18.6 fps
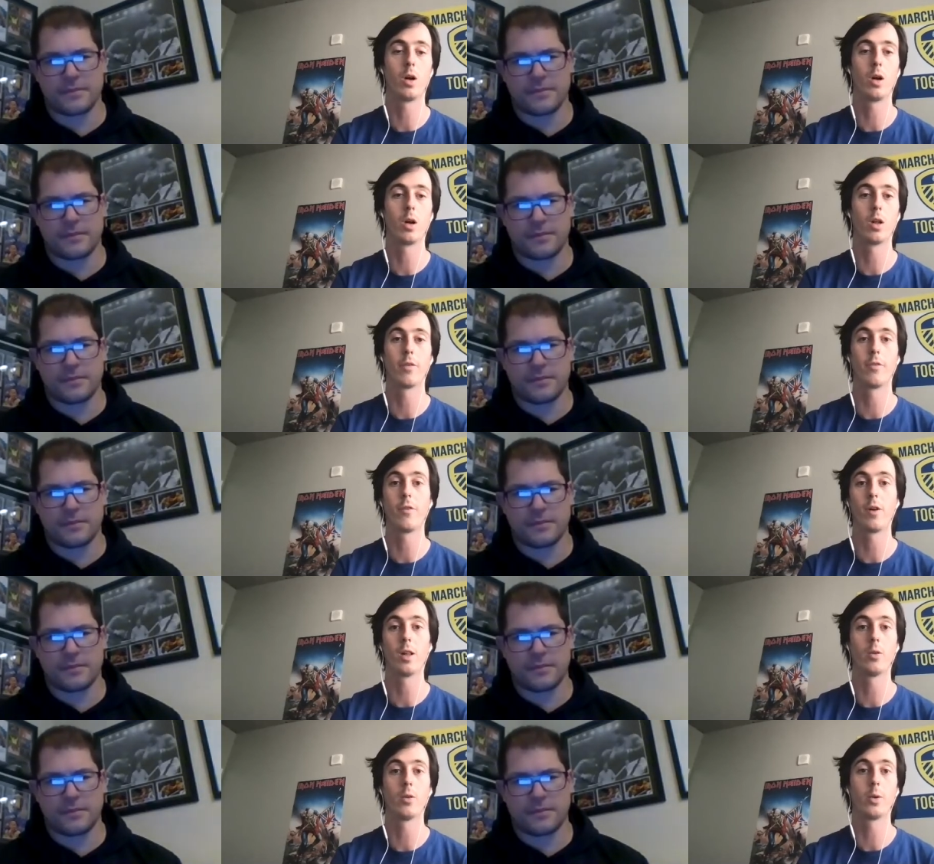Speaker 1: uh, the
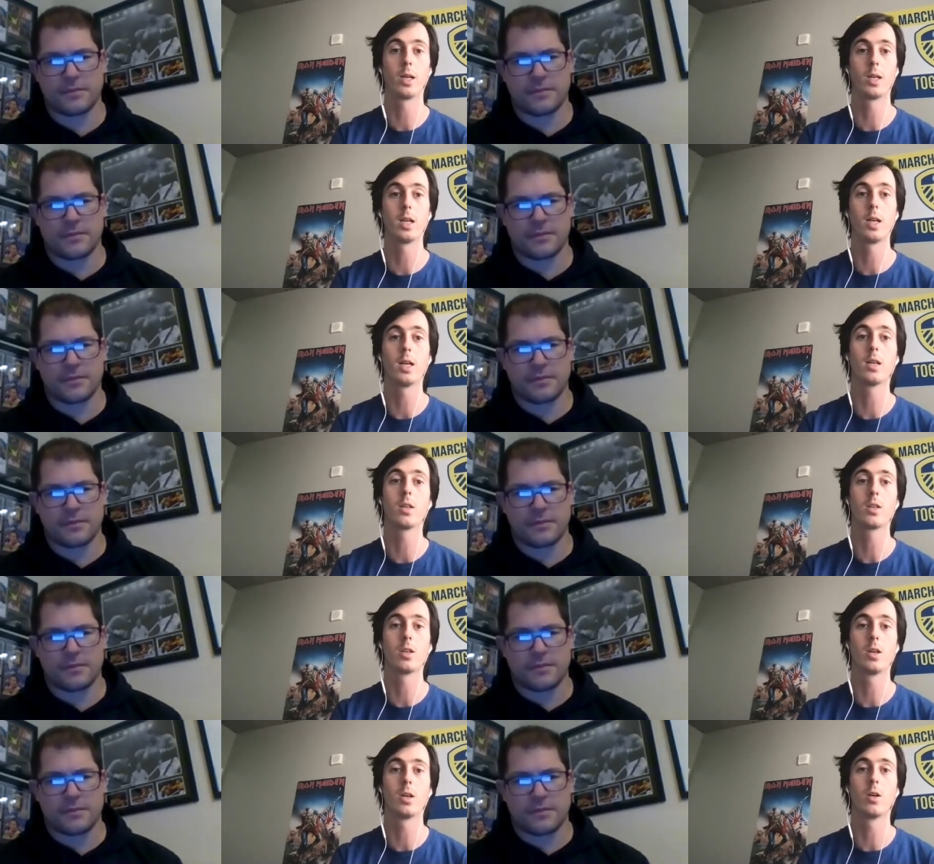following day,
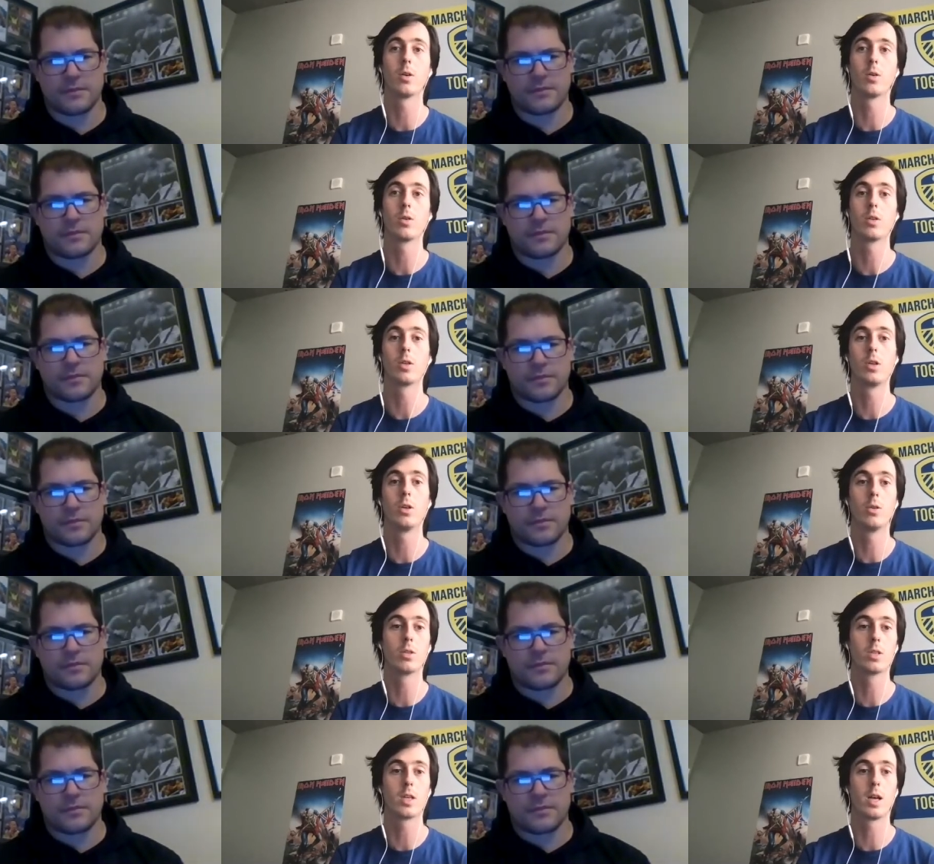so
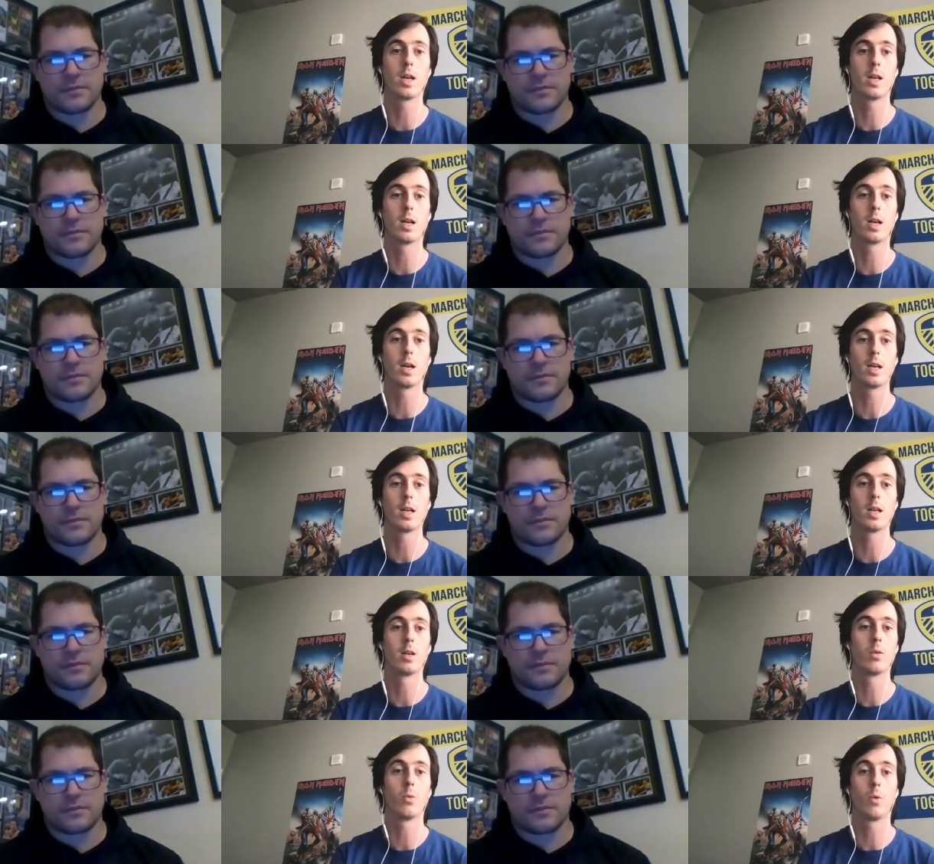Tuesday night
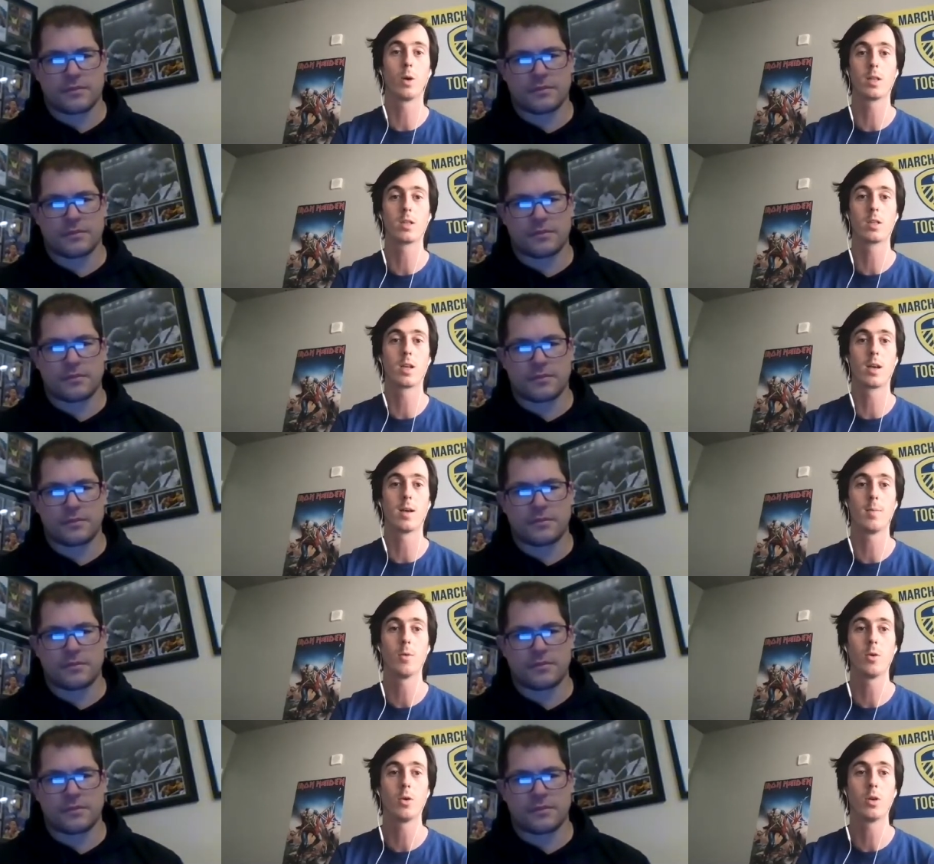and Wednesday
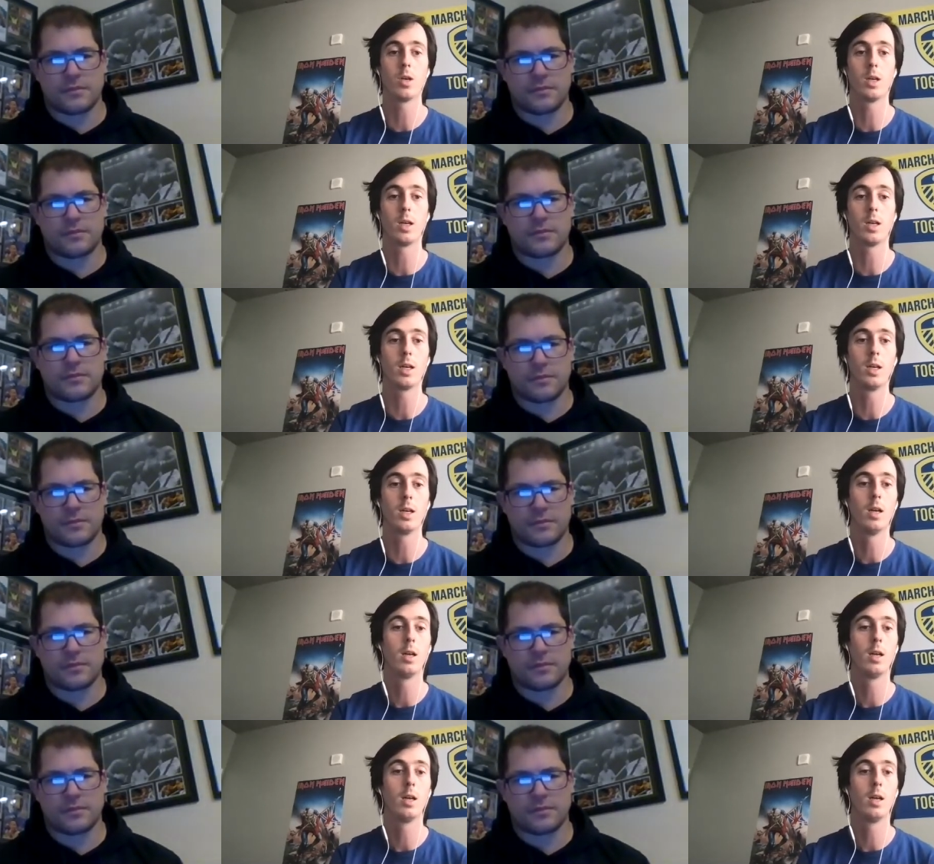morning